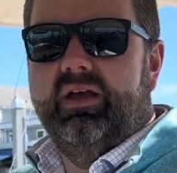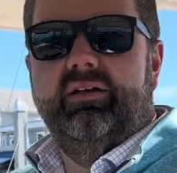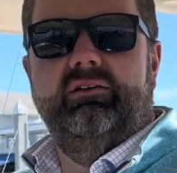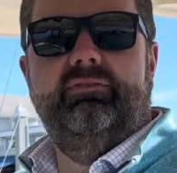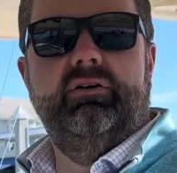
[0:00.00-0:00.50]

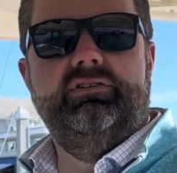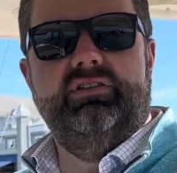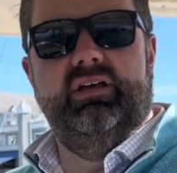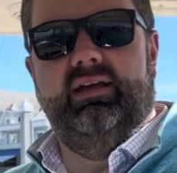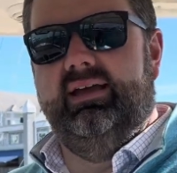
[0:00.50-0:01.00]
The first
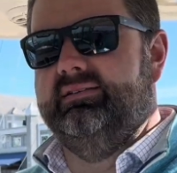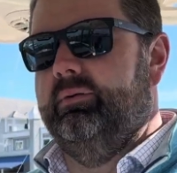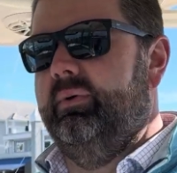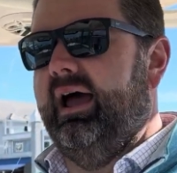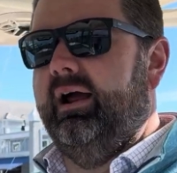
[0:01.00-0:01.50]
thing is that
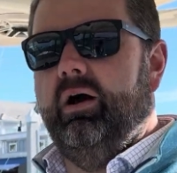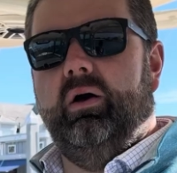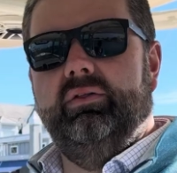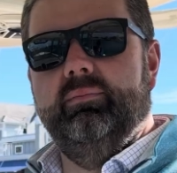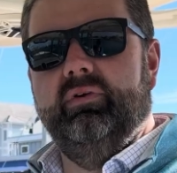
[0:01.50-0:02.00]
when I
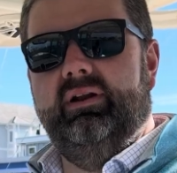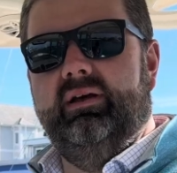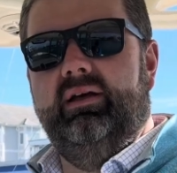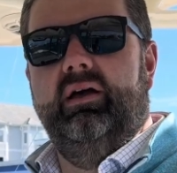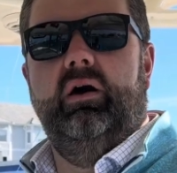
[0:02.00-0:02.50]
call the
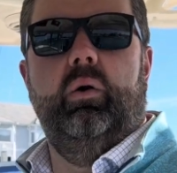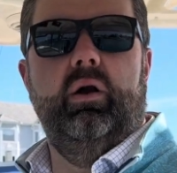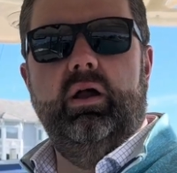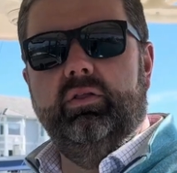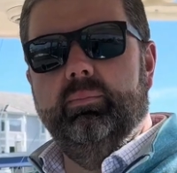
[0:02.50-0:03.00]
marina or
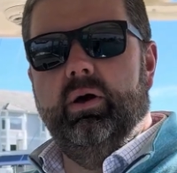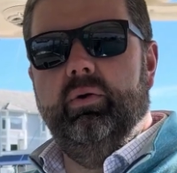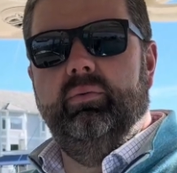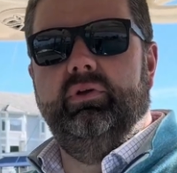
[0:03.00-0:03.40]
another boat,